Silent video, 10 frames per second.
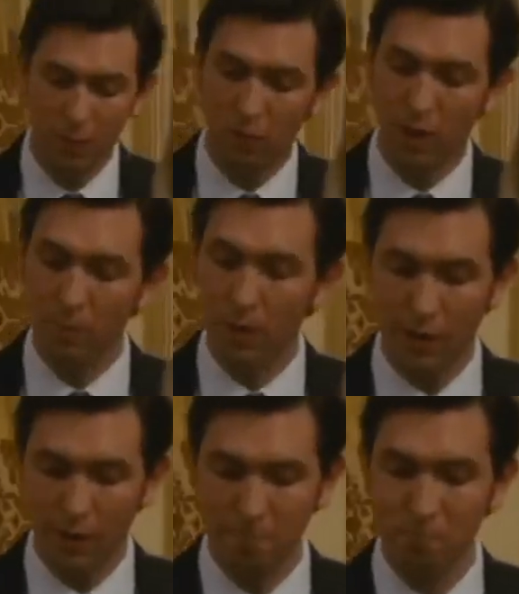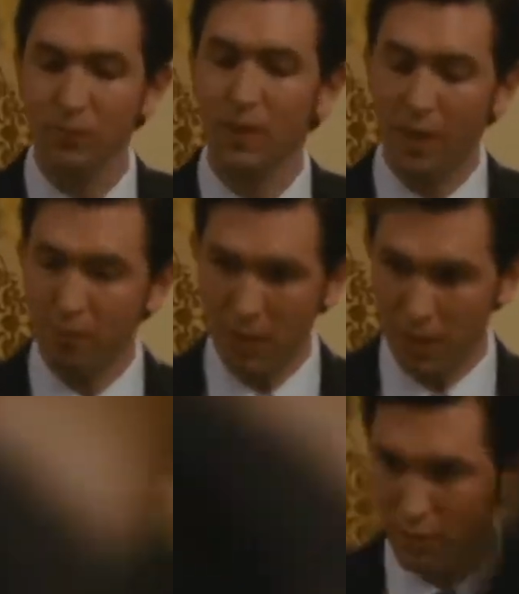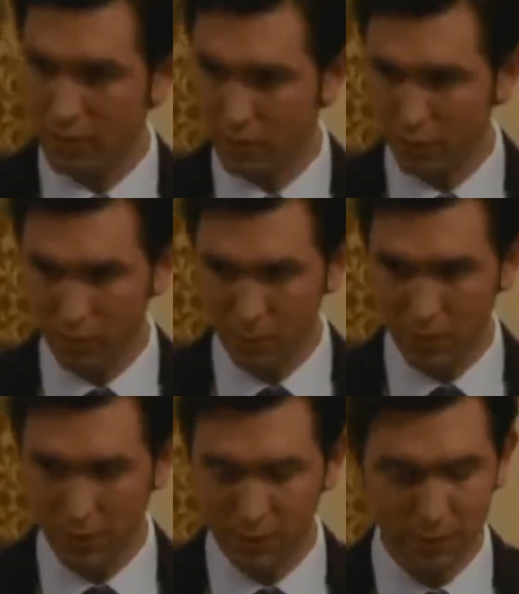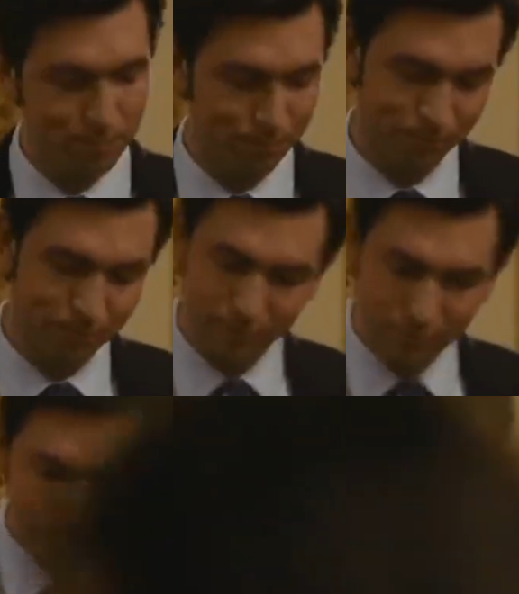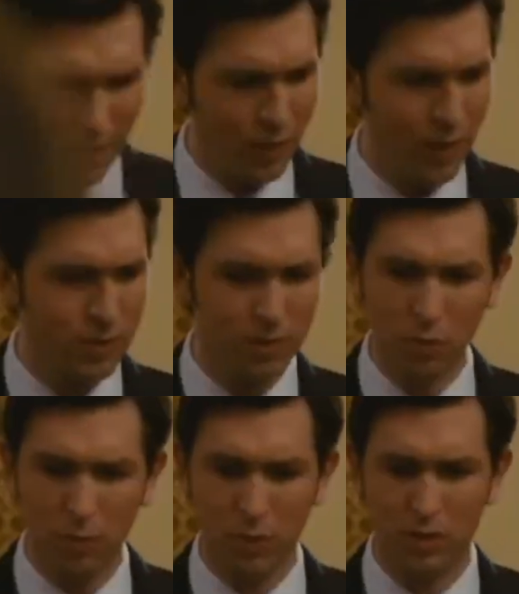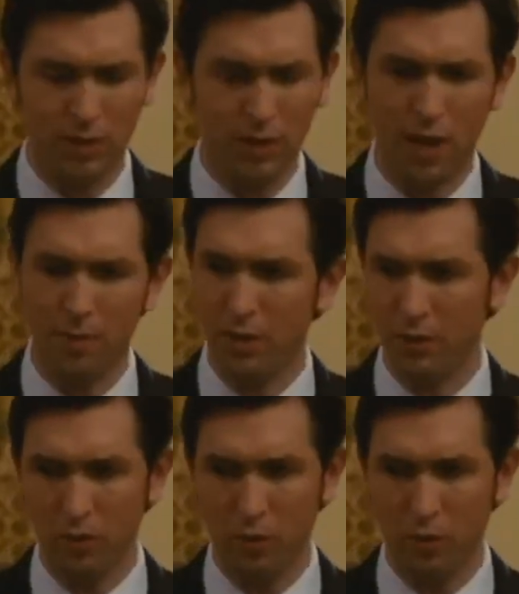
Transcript: My grandpa gave my inheritance to Greenpeace, and then someone posted a comment on their